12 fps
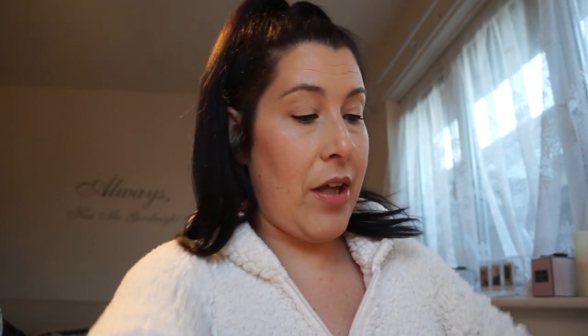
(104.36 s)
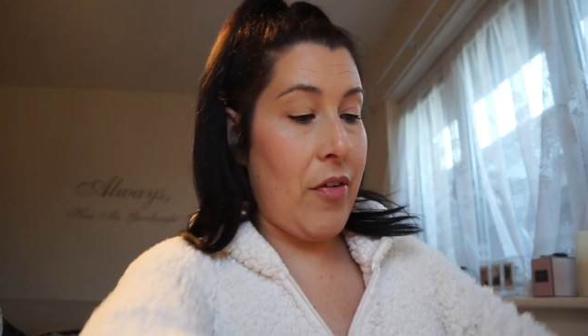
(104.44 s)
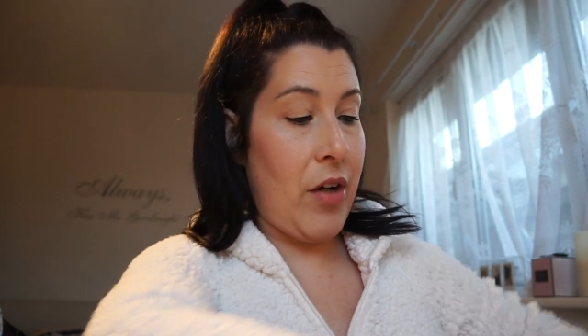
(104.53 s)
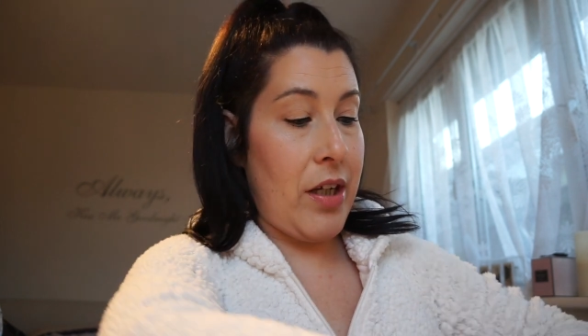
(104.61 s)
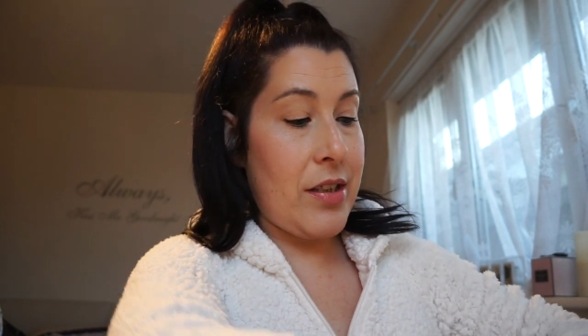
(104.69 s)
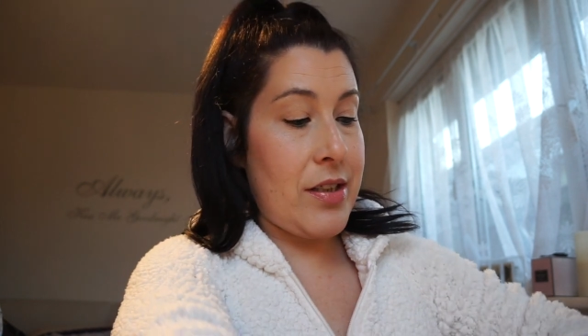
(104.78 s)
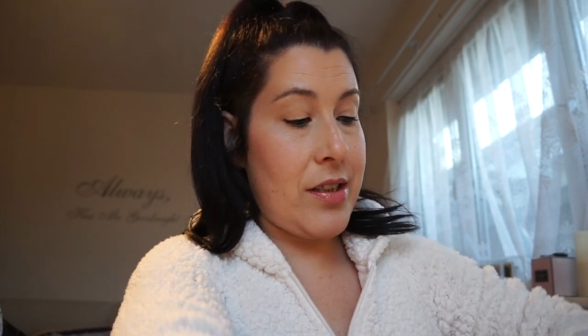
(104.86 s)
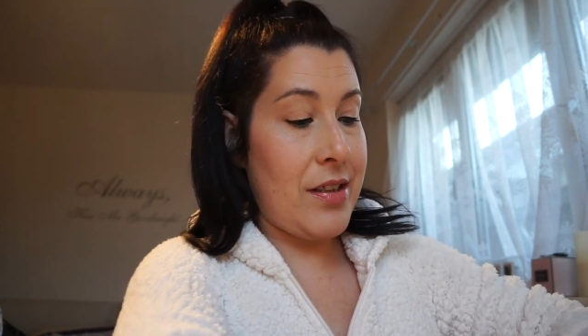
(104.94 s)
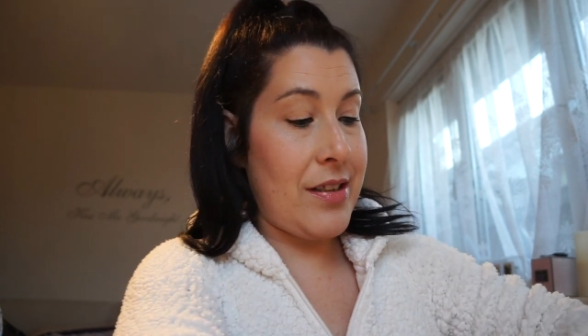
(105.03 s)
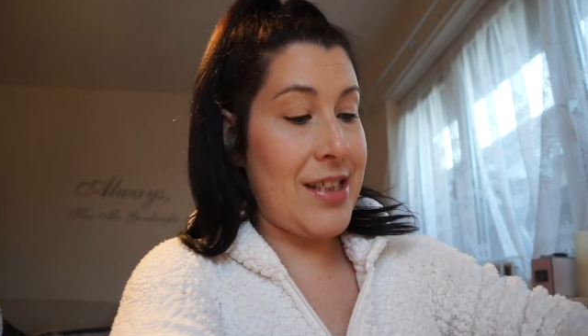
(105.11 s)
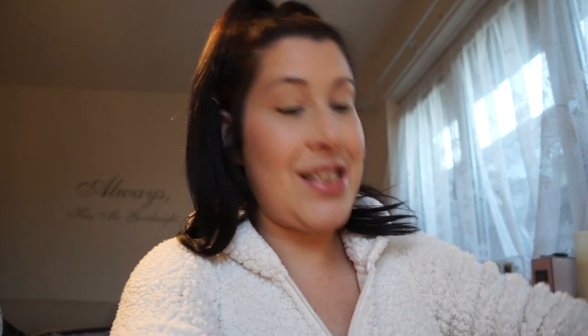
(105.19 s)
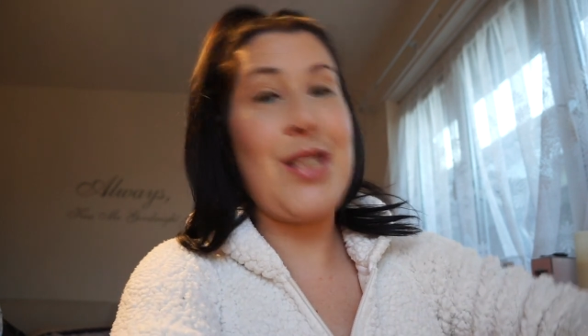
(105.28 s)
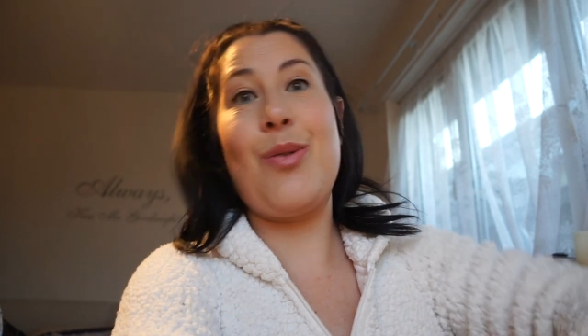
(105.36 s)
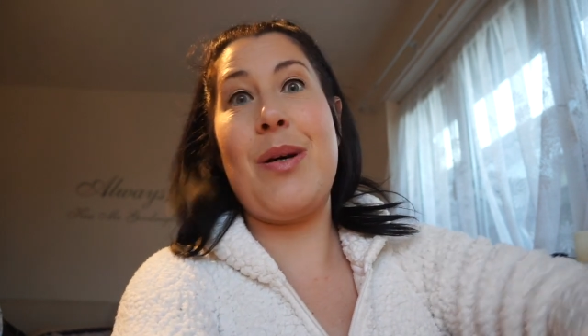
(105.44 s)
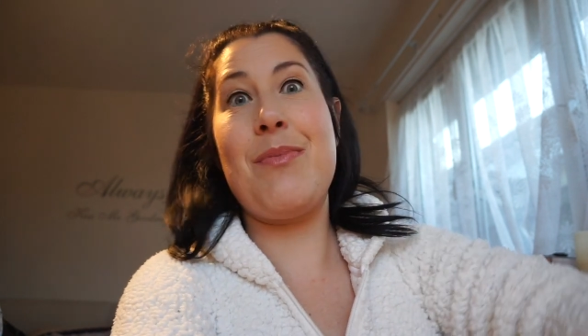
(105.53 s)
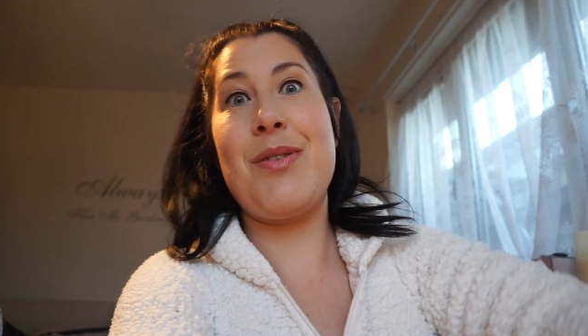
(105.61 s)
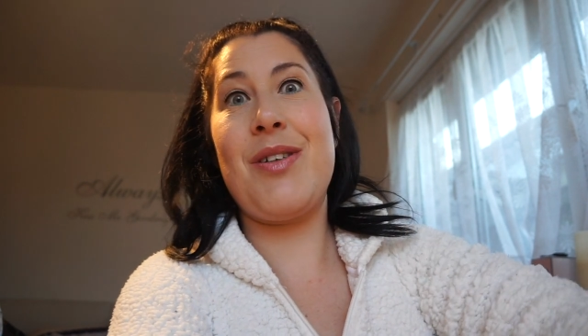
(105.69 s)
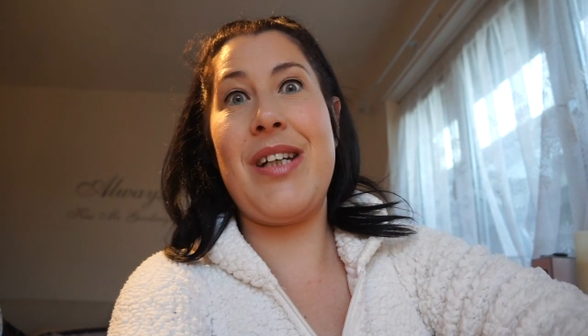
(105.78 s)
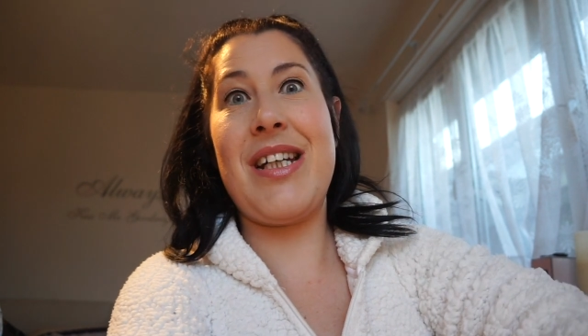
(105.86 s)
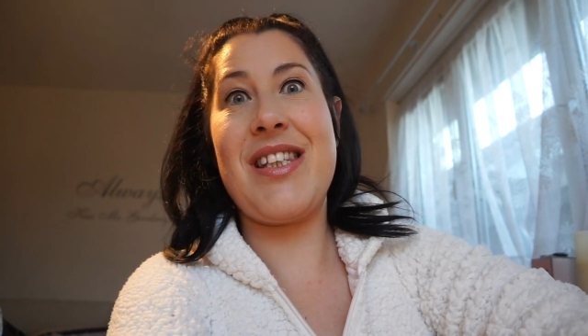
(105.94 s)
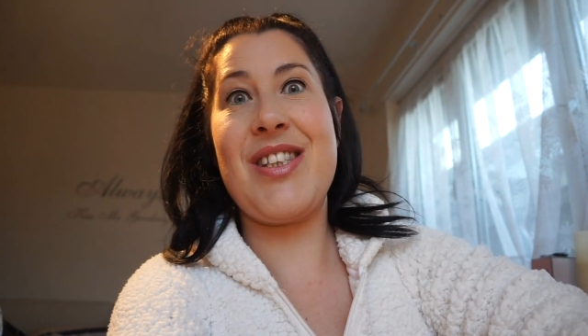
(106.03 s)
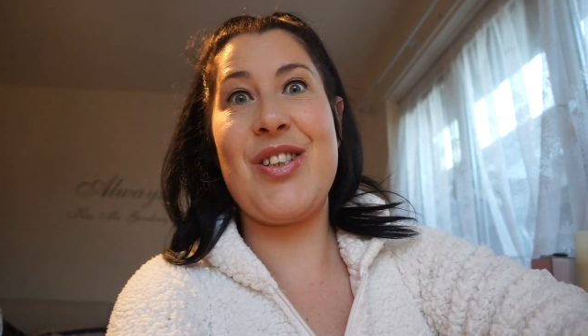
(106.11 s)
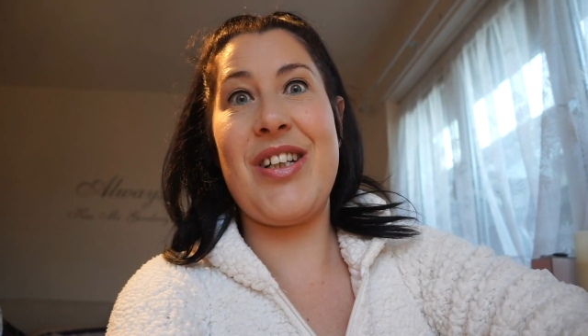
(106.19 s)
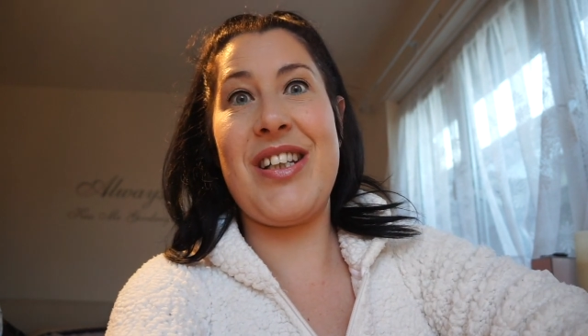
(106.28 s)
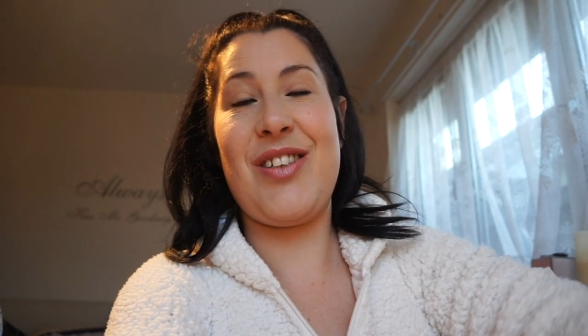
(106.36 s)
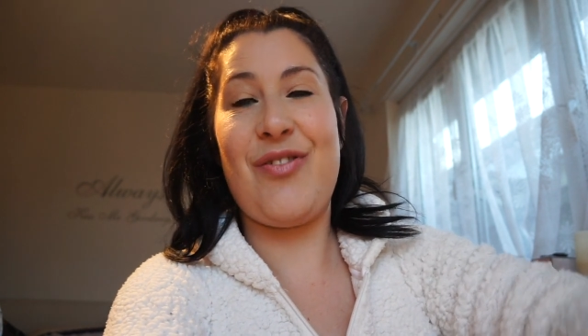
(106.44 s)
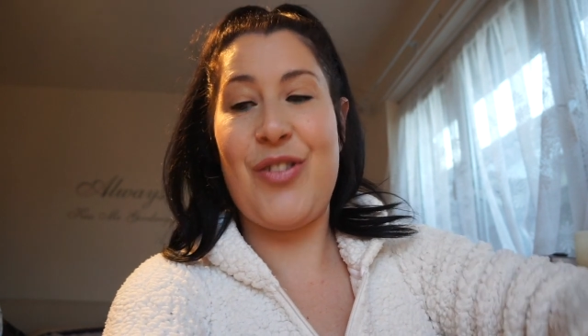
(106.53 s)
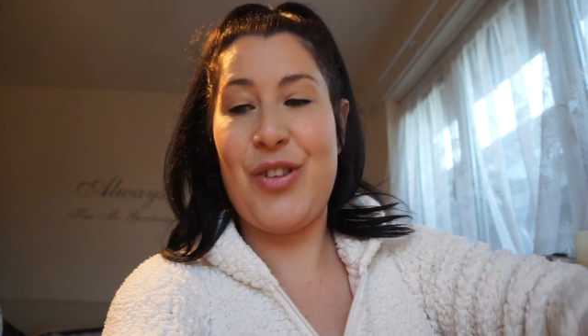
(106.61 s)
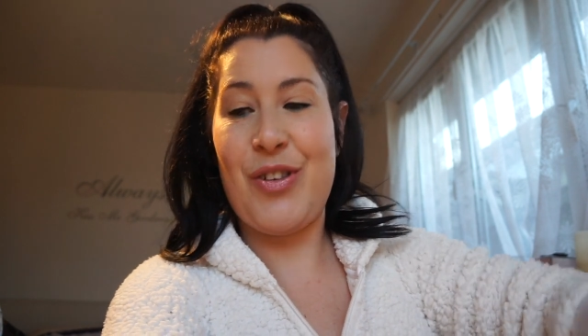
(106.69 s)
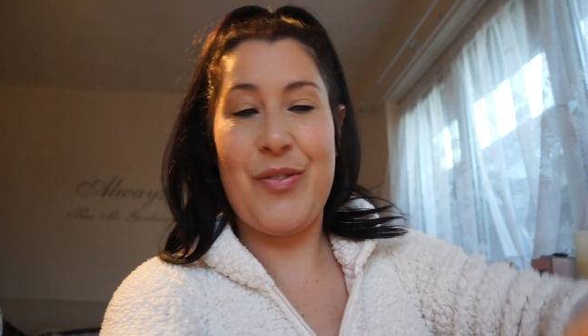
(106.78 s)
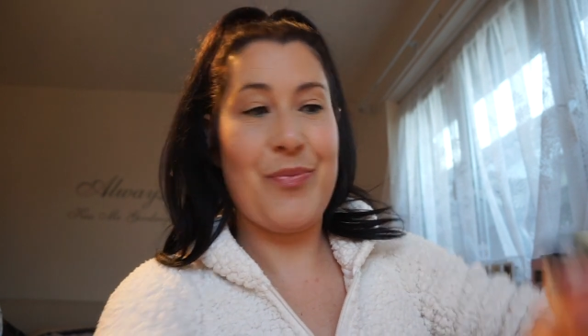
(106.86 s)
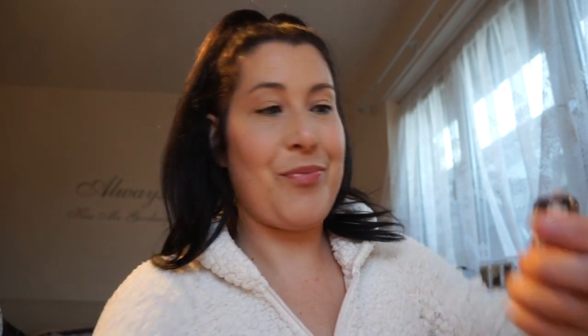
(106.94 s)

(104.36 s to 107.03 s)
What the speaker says: Alright, this is what I'm so excited for.